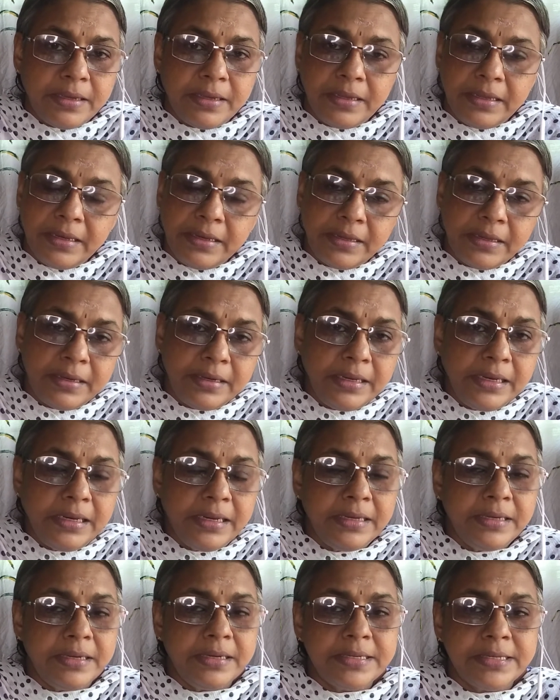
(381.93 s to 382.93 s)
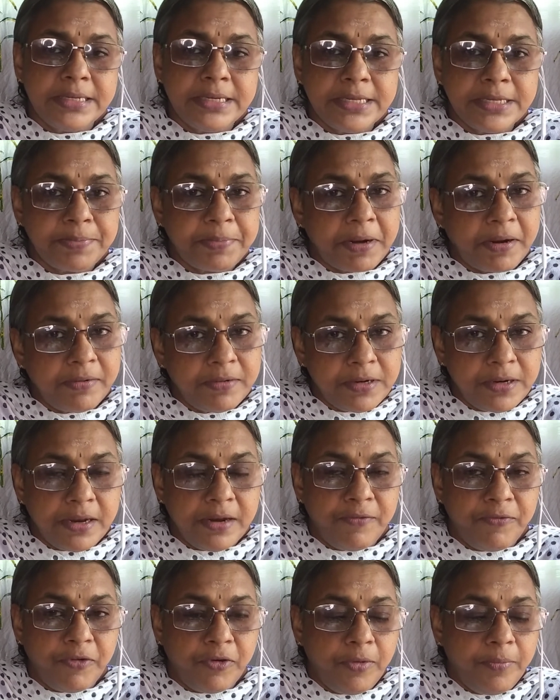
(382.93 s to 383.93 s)
Any lentils in
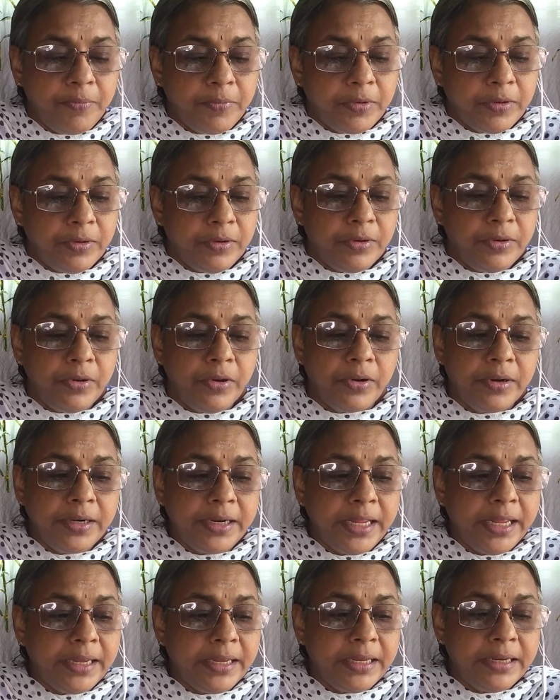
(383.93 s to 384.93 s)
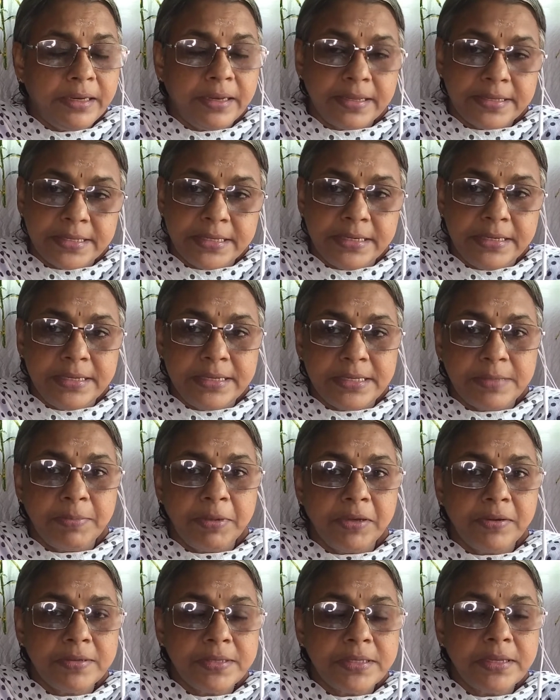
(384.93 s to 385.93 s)
sprouted form, don't take it as it is,
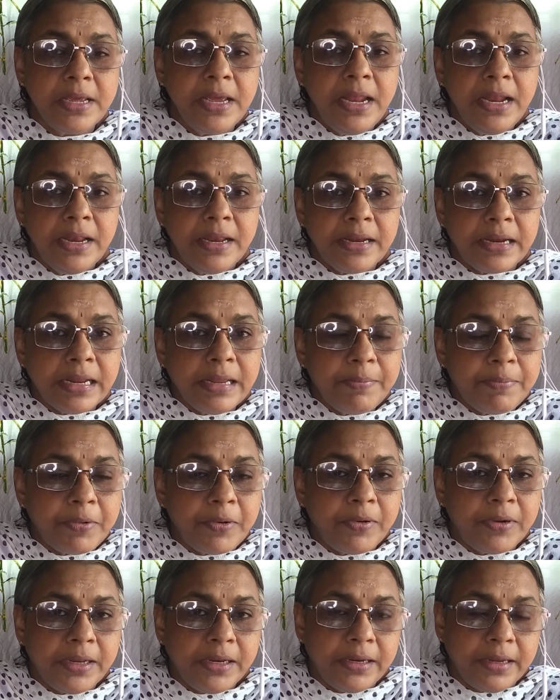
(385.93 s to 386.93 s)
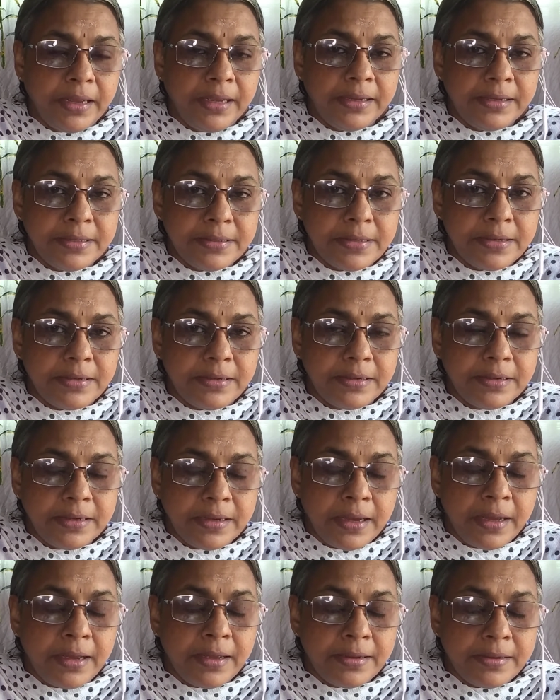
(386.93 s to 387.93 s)
because dry protein
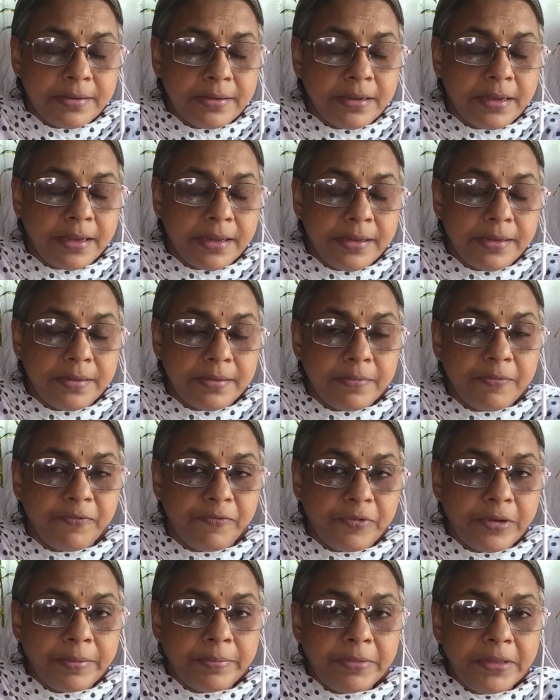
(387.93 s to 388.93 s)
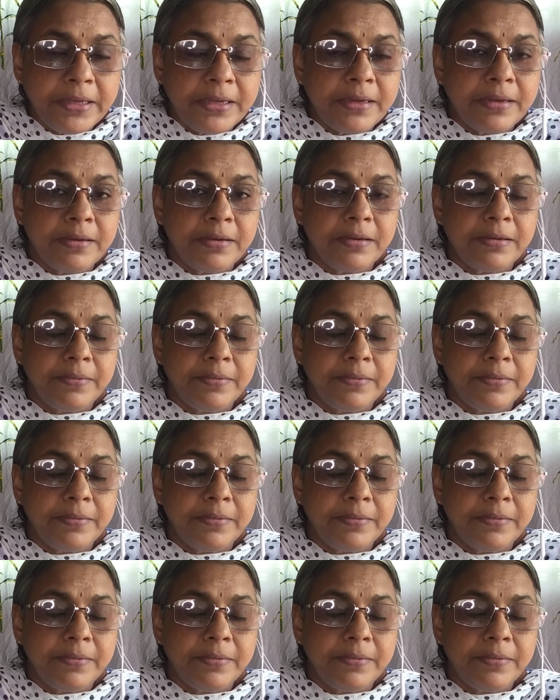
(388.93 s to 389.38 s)
from the